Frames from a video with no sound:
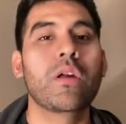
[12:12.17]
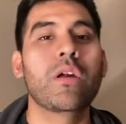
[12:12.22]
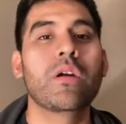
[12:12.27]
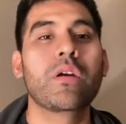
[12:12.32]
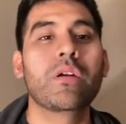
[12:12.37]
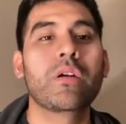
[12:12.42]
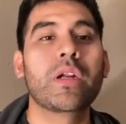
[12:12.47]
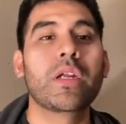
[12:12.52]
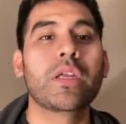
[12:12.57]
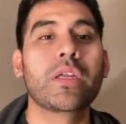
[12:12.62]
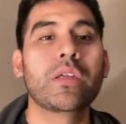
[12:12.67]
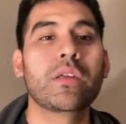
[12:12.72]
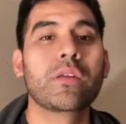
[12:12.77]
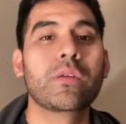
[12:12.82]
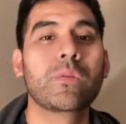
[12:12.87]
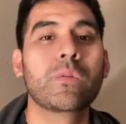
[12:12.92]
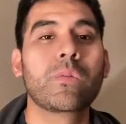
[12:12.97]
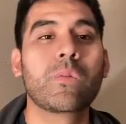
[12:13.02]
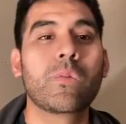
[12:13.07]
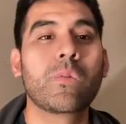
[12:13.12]
Alright.
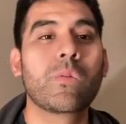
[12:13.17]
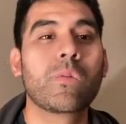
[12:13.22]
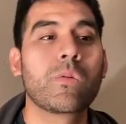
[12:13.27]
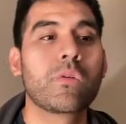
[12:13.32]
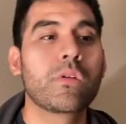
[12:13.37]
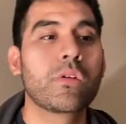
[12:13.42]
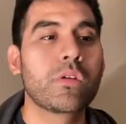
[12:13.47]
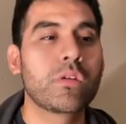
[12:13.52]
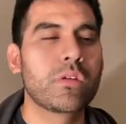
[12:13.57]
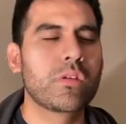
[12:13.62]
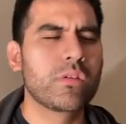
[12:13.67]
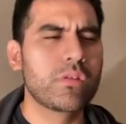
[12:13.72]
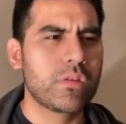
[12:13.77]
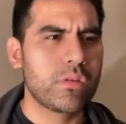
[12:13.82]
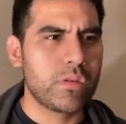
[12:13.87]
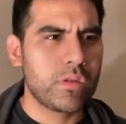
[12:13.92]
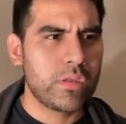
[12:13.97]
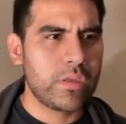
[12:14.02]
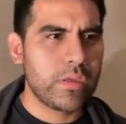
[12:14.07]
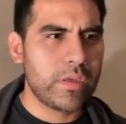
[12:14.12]

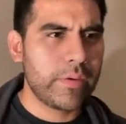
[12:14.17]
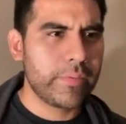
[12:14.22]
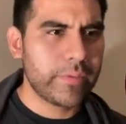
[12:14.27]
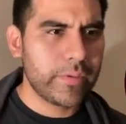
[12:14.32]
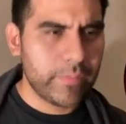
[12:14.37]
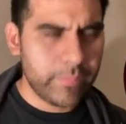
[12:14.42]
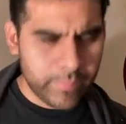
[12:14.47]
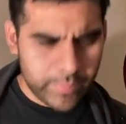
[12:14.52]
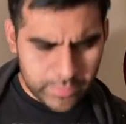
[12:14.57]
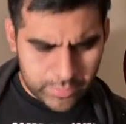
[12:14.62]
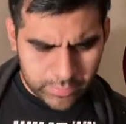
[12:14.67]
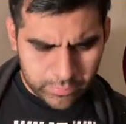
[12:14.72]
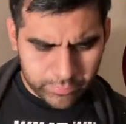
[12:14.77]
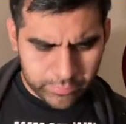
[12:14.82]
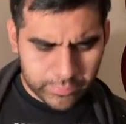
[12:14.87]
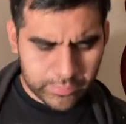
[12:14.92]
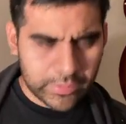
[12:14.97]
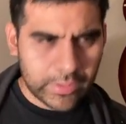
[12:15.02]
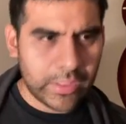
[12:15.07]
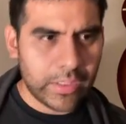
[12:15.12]
I'm a little
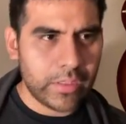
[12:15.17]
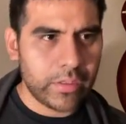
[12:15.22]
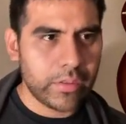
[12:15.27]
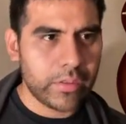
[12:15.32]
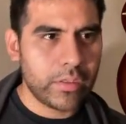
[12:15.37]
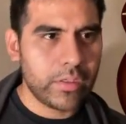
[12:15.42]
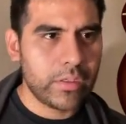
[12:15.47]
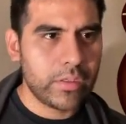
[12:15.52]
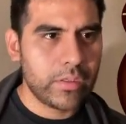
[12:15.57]
scared.